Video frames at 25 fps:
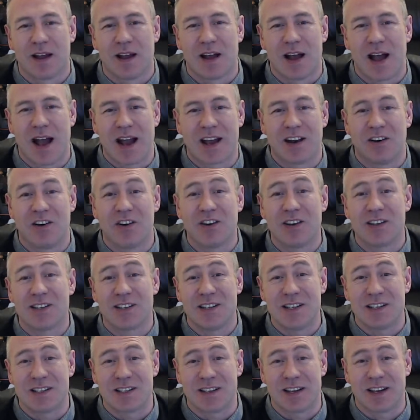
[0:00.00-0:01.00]
I can
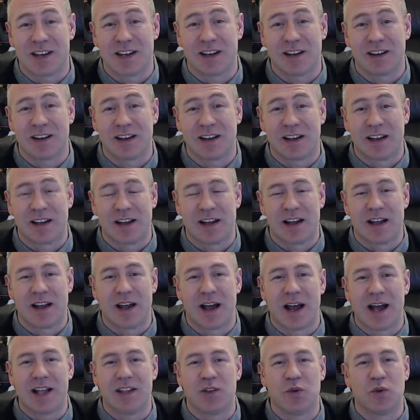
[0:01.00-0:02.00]
honestly say
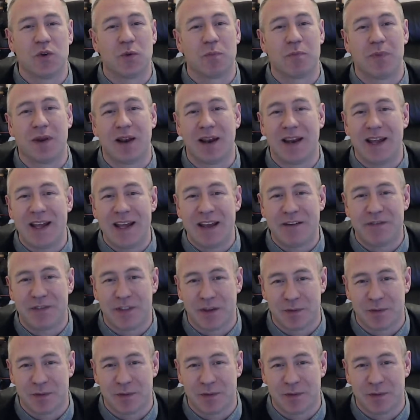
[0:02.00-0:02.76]
I do not believe